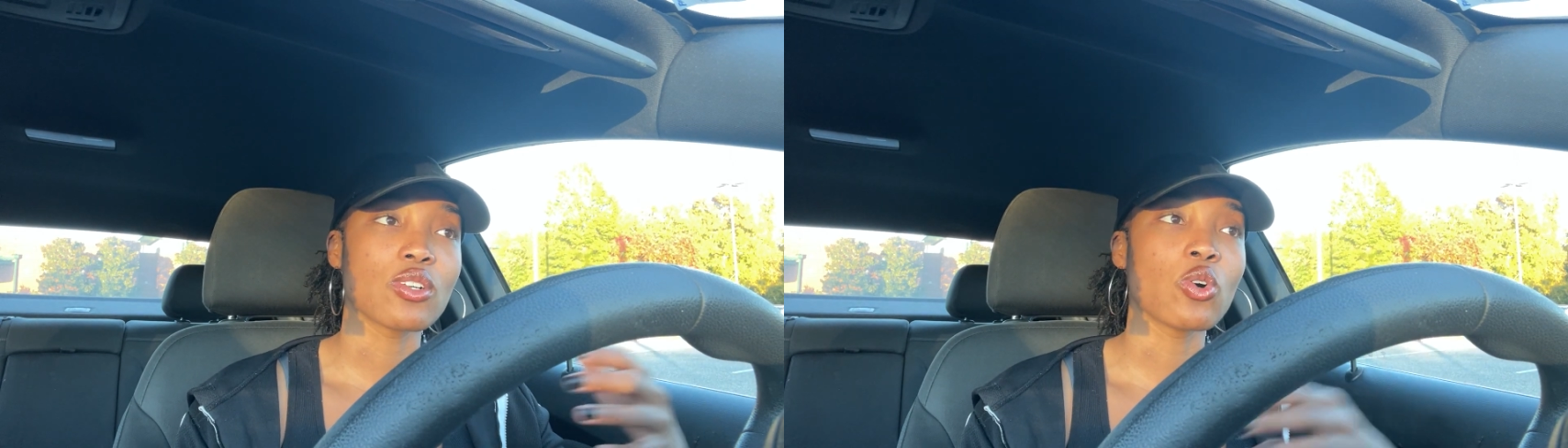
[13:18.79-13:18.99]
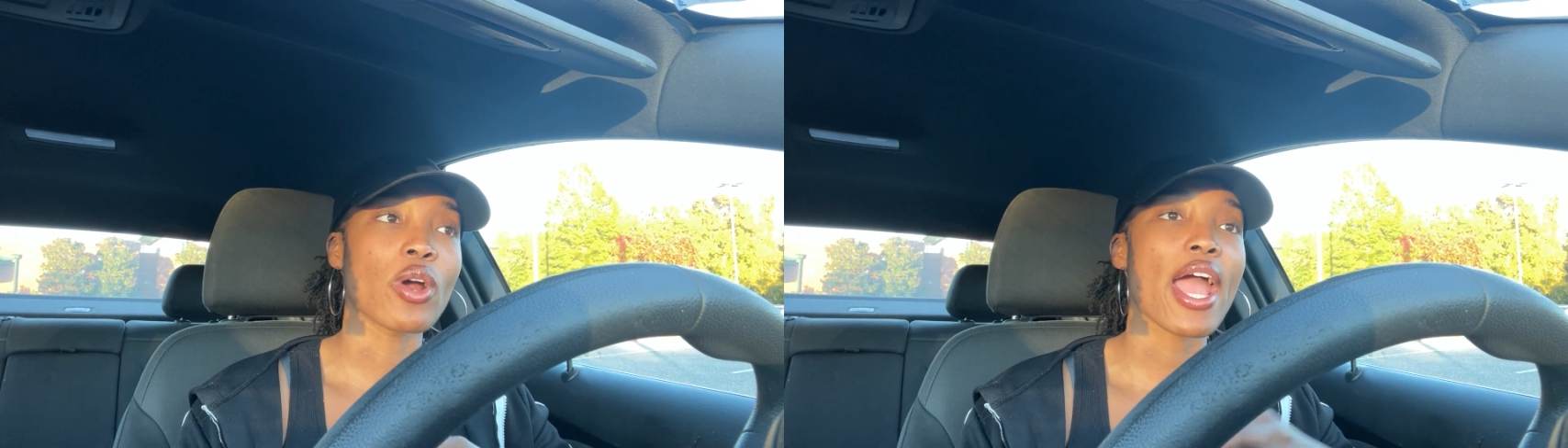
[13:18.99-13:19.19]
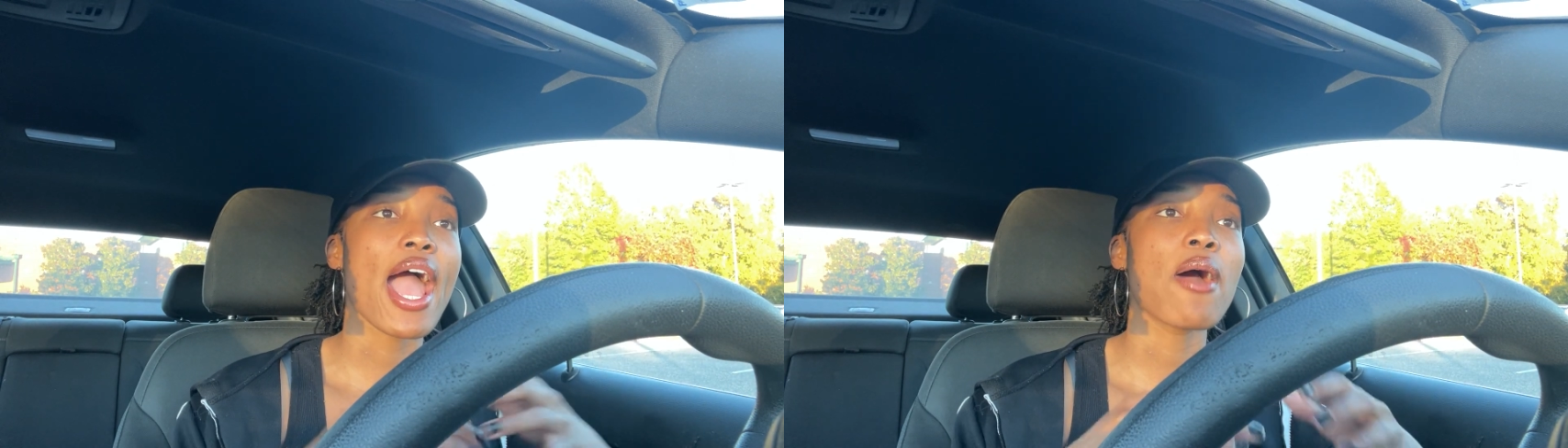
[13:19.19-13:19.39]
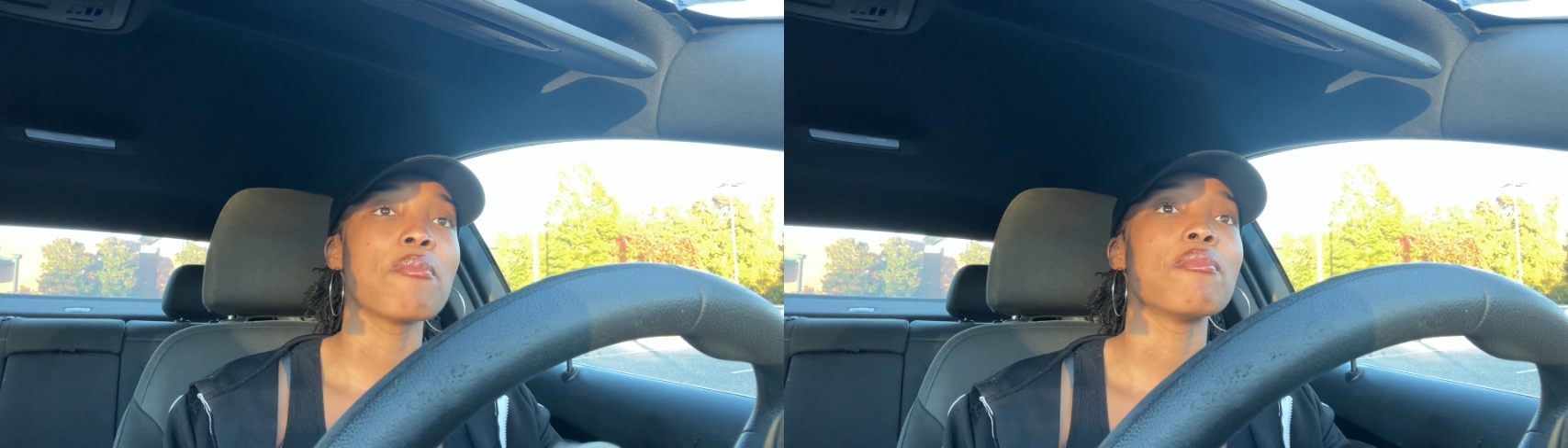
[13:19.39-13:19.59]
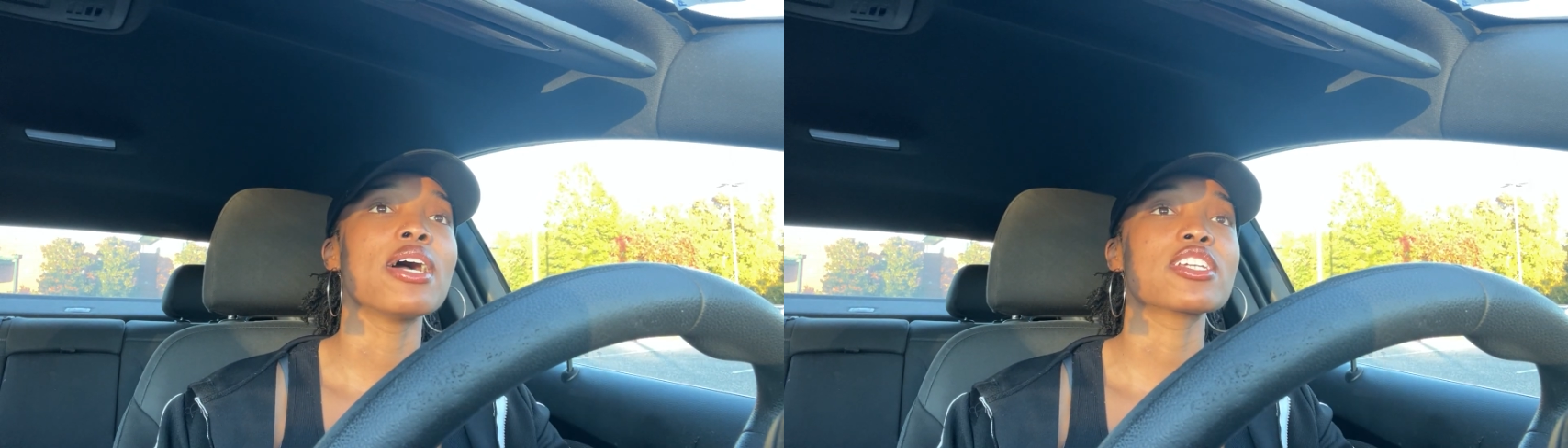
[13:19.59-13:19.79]
or how
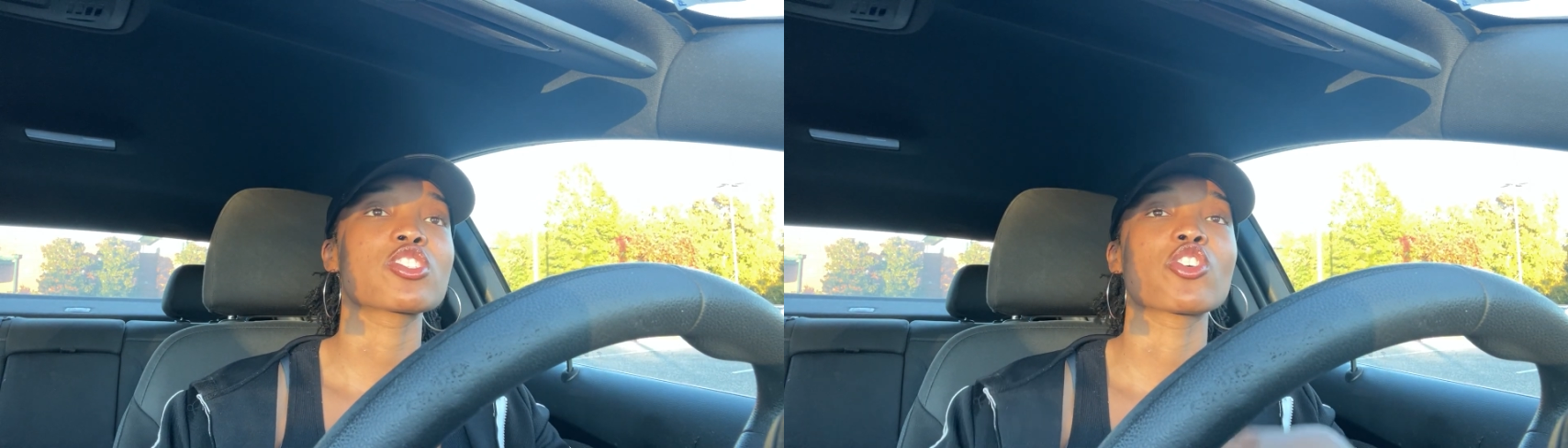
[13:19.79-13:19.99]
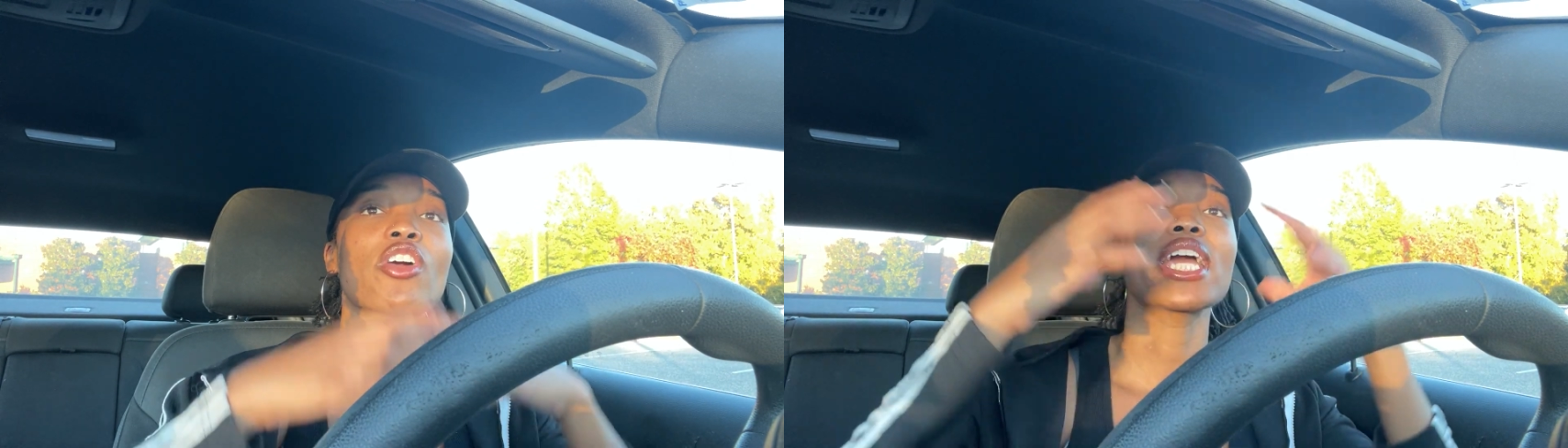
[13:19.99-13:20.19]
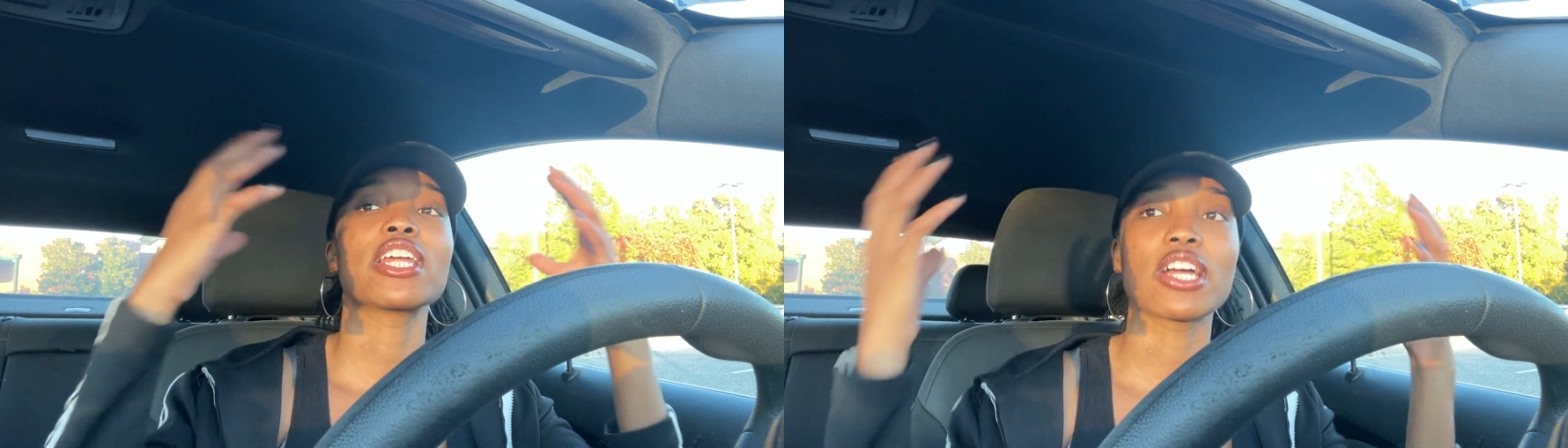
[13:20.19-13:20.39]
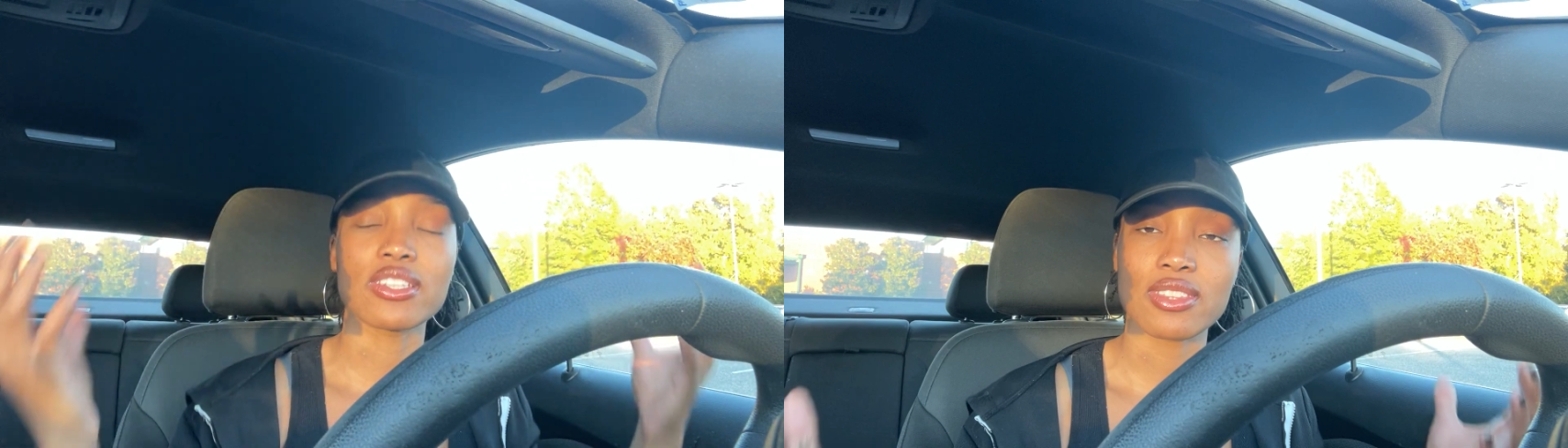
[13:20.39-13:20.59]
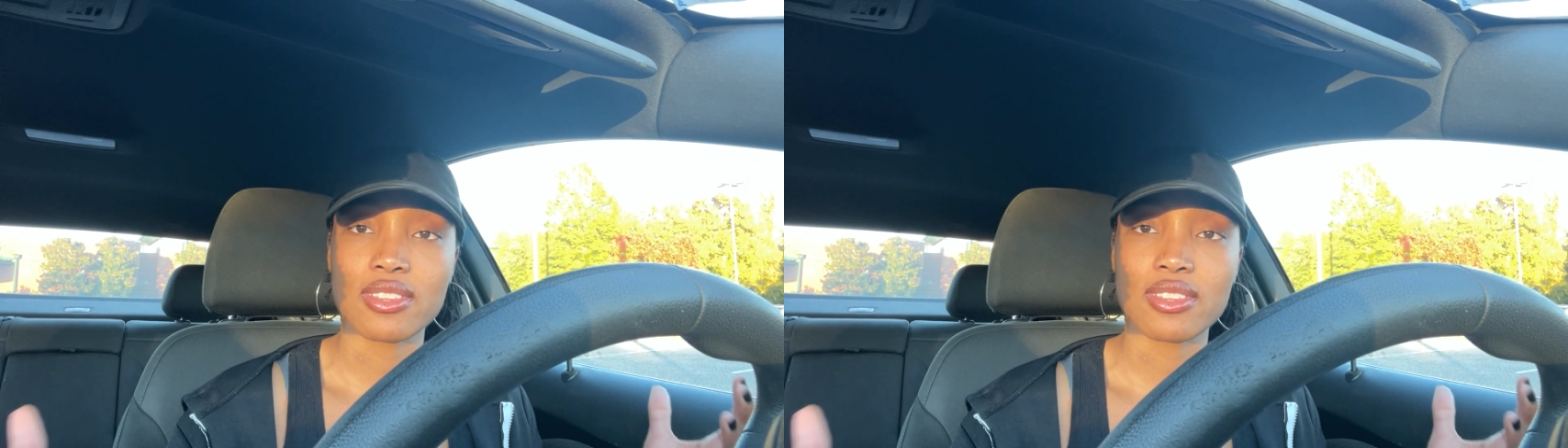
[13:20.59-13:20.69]
much greater